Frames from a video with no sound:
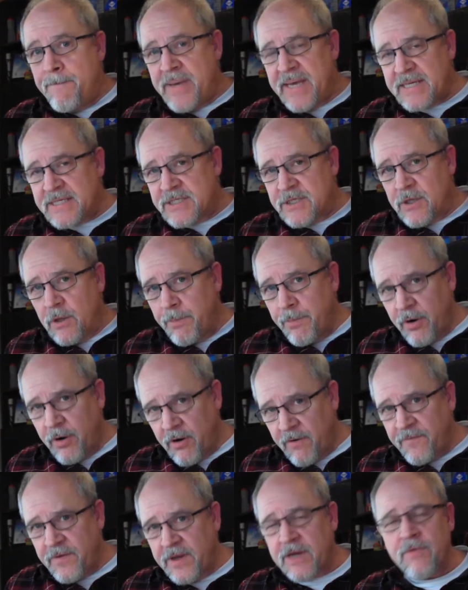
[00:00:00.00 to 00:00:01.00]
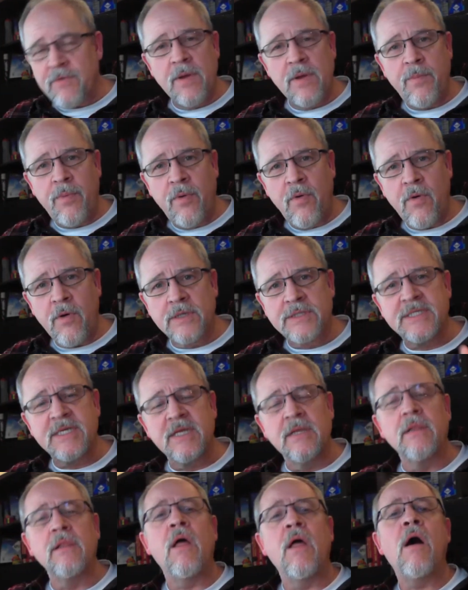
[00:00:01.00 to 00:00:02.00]
pixel perfect reports
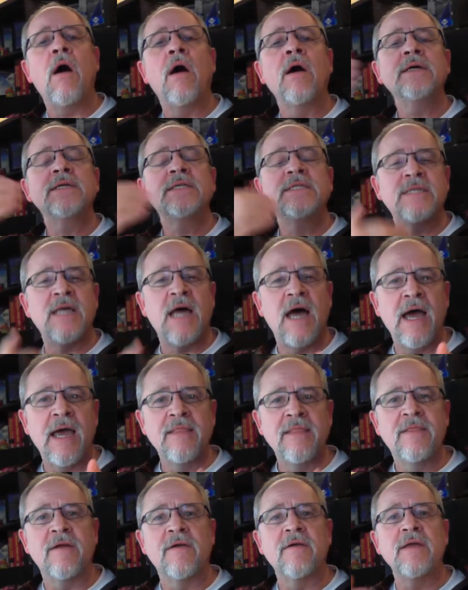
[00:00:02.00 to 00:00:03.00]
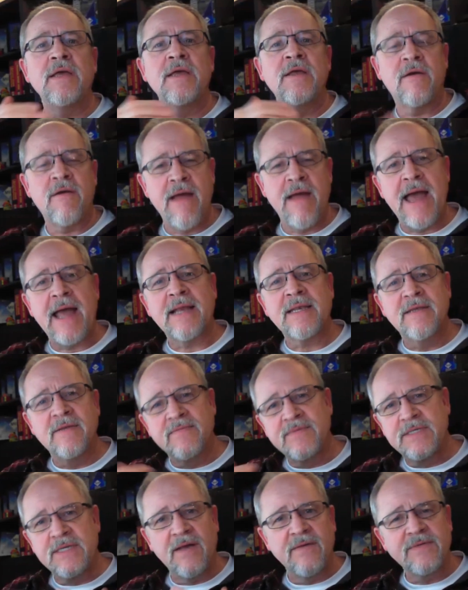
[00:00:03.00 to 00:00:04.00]
alongside their
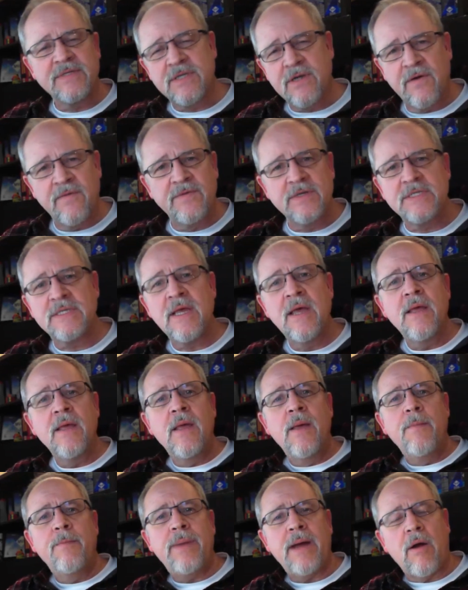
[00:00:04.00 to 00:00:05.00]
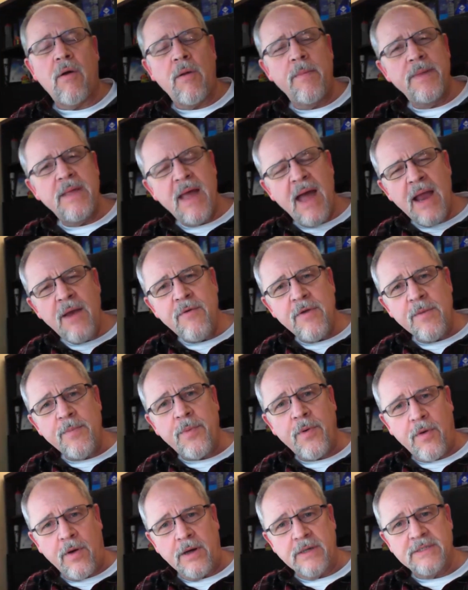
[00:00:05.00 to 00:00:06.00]
interactive self-service Power BI
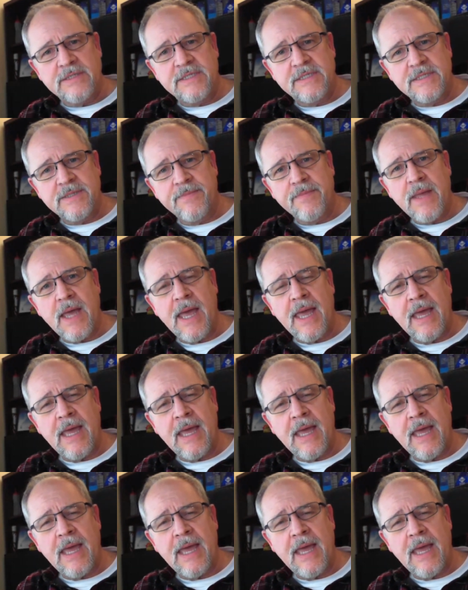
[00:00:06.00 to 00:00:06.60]
reports.